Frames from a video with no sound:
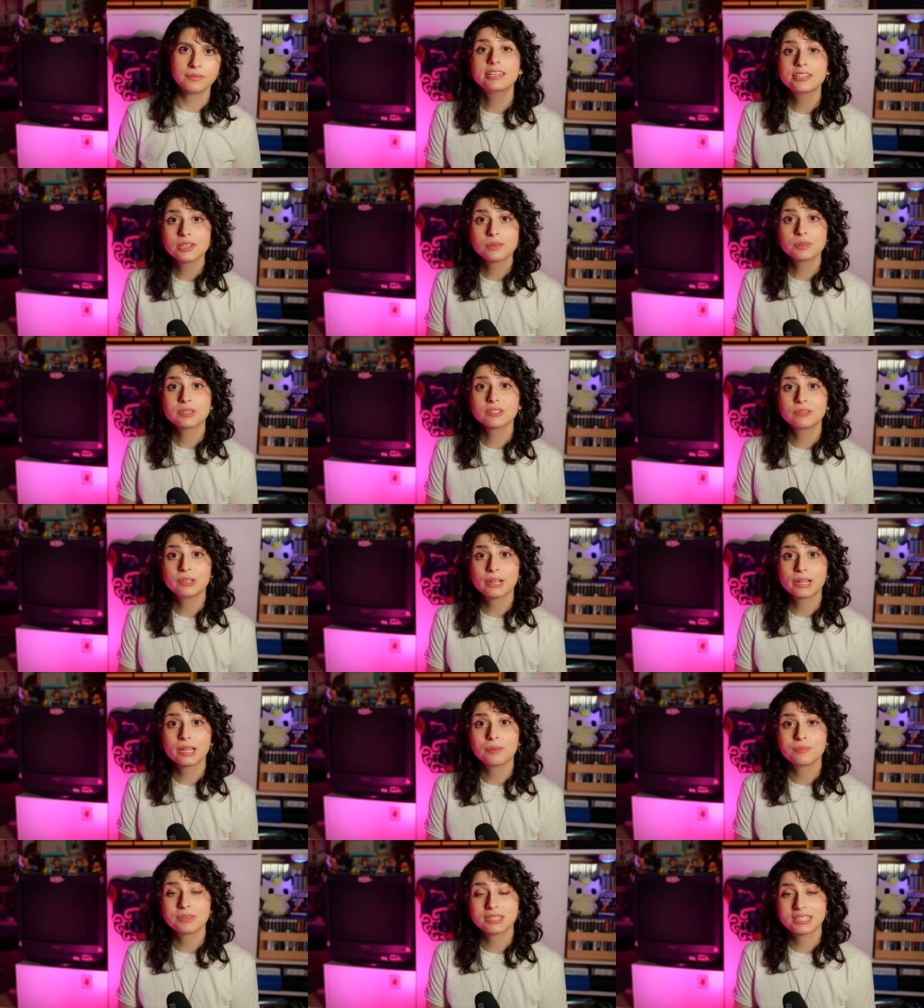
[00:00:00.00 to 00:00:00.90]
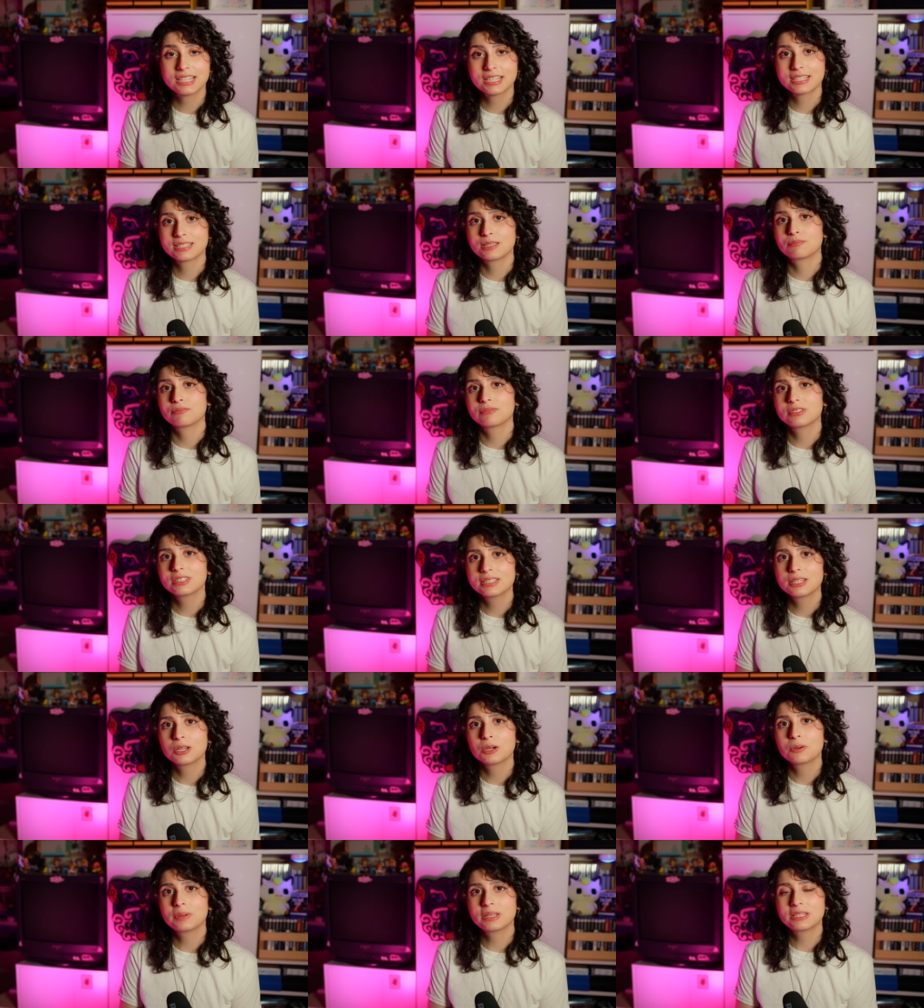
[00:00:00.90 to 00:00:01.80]
In terms of what comes next, I'm
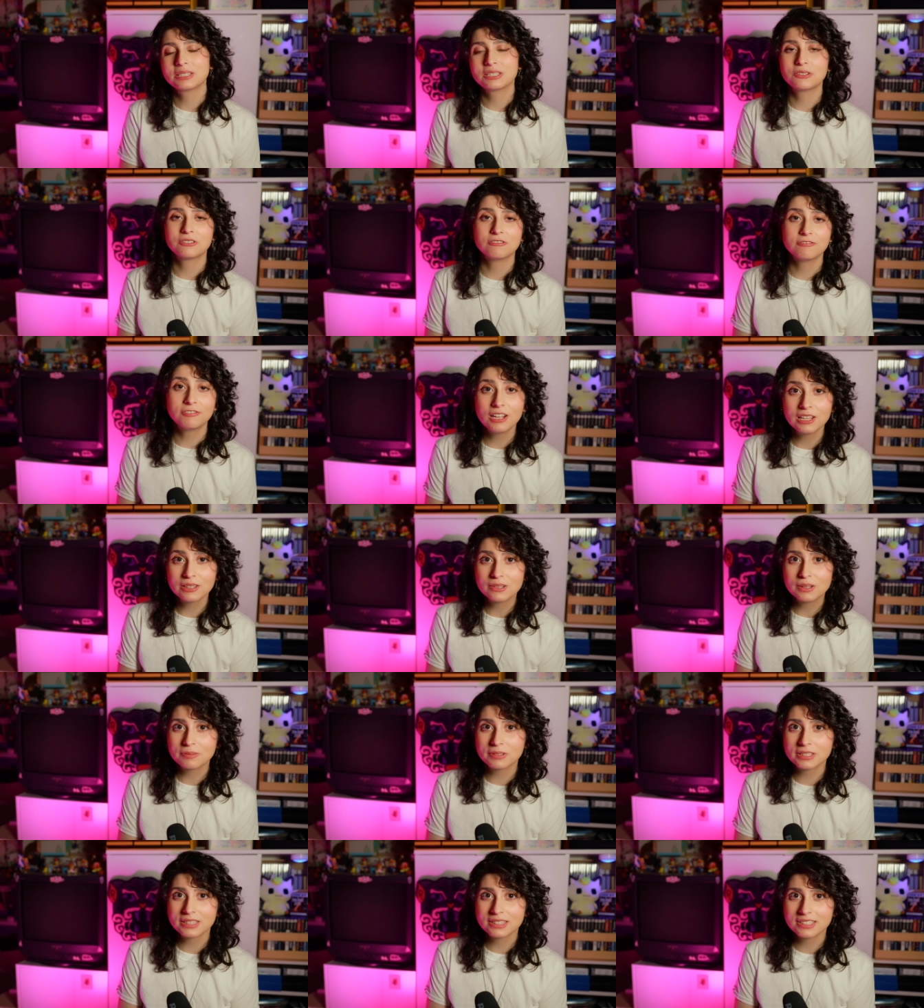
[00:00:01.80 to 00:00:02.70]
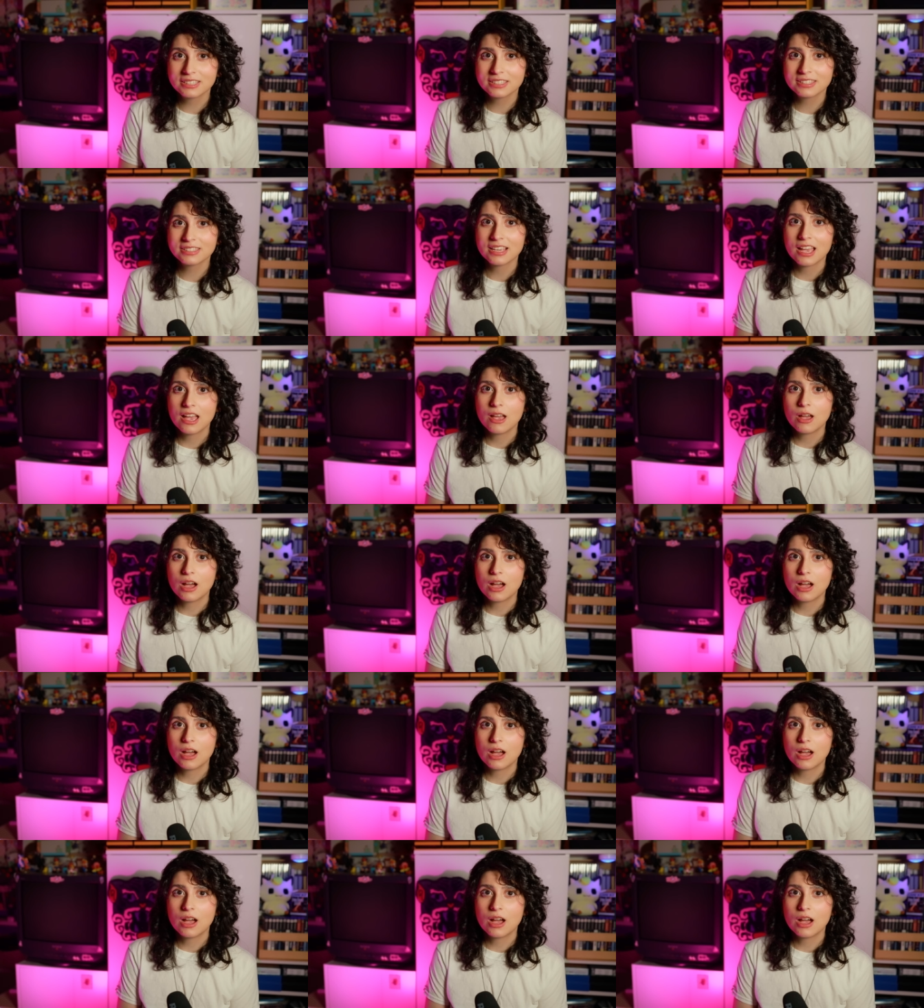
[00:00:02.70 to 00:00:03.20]
really hoping to do a follow-up with this